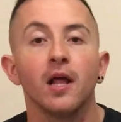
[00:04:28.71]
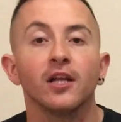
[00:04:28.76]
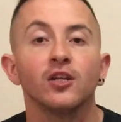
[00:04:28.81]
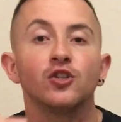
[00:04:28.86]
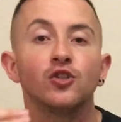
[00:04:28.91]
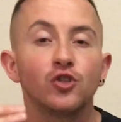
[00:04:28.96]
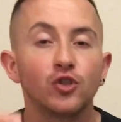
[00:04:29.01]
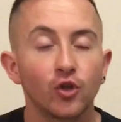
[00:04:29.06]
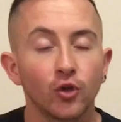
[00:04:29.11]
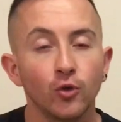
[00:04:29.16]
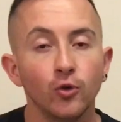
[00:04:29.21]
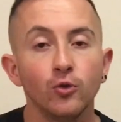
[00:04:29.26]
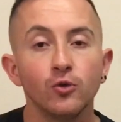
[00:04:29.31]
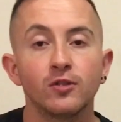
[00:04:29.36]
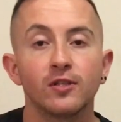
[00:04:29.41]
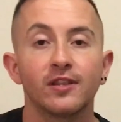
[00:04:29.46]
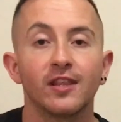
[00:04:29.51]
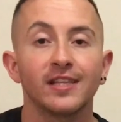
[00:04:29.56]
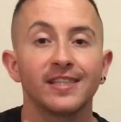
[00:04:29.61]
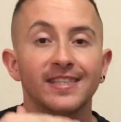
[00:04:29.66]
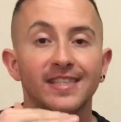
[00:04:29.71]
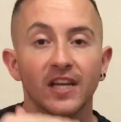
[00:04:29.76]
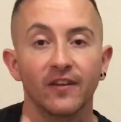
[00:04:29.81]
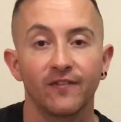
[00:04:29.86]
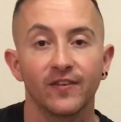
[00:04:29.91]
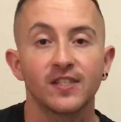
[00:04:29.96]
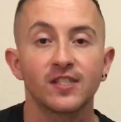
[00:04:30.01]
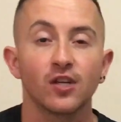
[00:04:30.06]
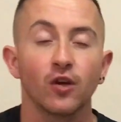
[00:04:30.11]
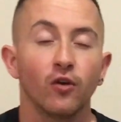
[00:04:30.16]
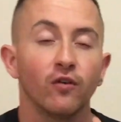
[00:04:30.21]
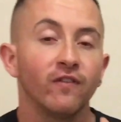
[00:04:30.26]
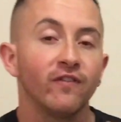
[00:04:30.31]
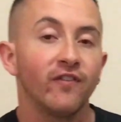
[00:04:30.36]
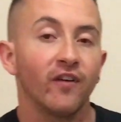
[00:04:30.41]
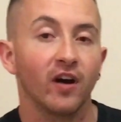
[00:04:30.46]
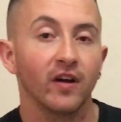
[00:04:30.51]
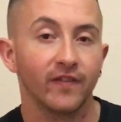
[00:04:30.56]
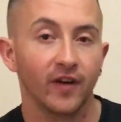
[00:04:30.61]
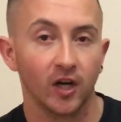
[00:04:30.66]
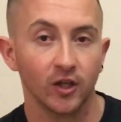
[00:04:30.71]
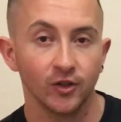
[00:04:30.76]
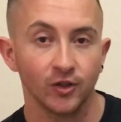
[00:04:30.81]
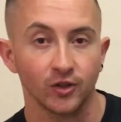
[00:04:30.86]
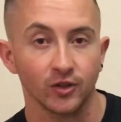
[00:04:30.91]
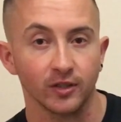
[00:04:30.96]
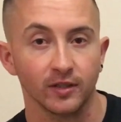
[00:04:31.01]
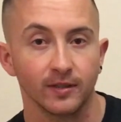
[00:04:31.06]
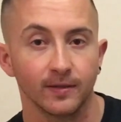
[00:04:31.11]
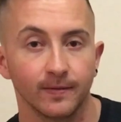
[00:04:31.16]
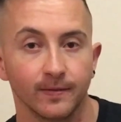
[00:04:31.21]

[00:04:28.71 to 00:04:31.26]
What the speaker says: choose the deficit of 500.